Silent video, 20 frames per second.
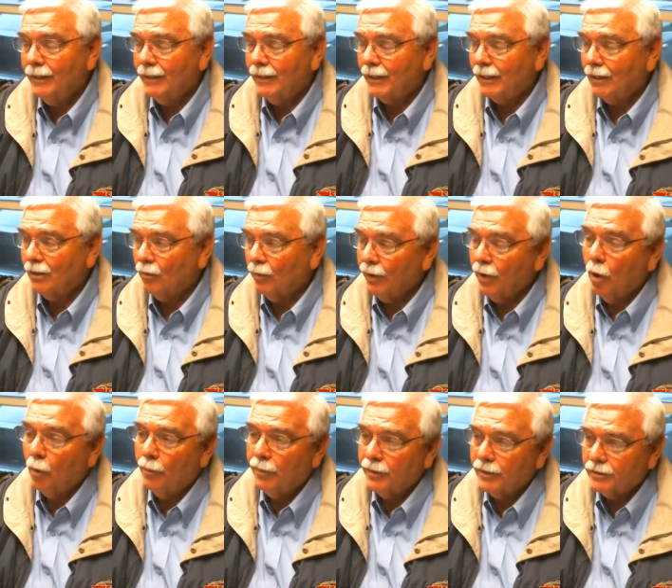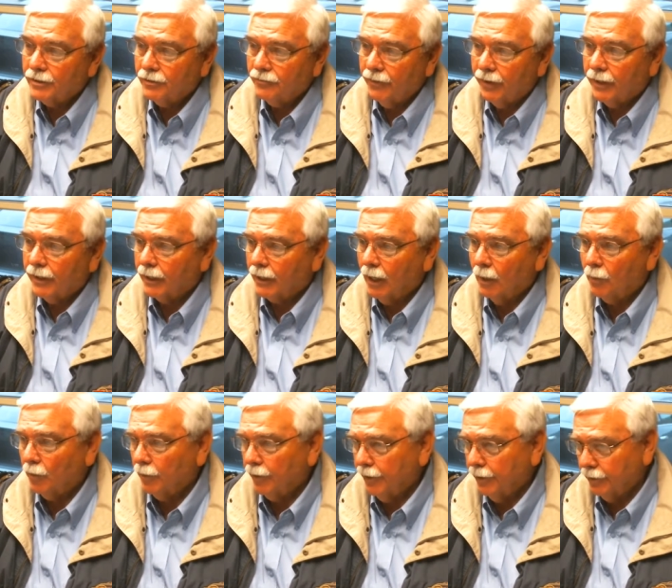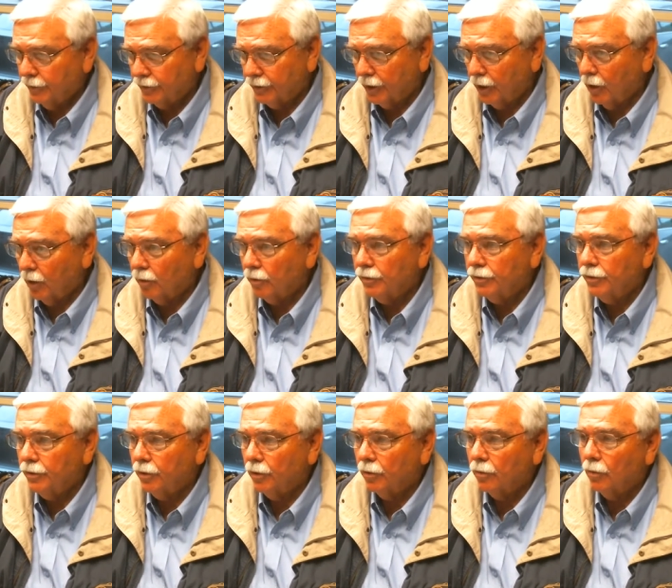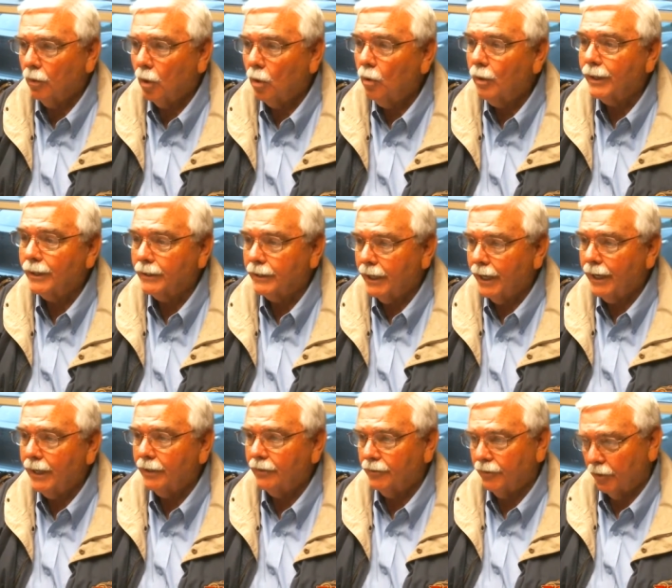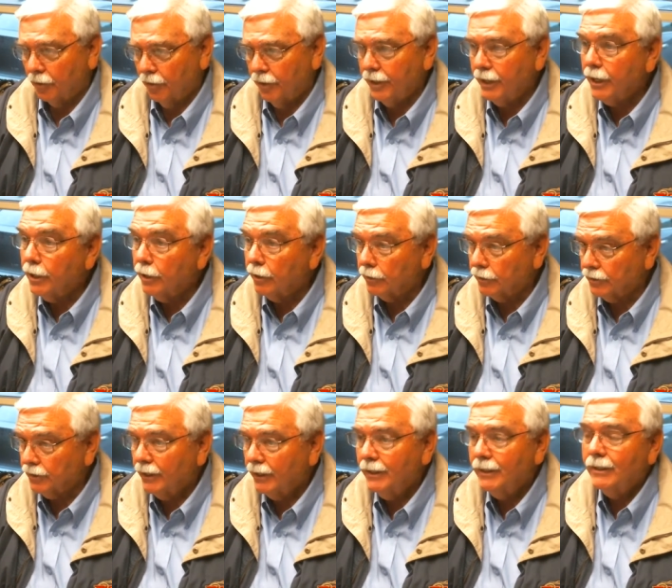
We opened this event a couple of years ago to a rolling date, 30 years.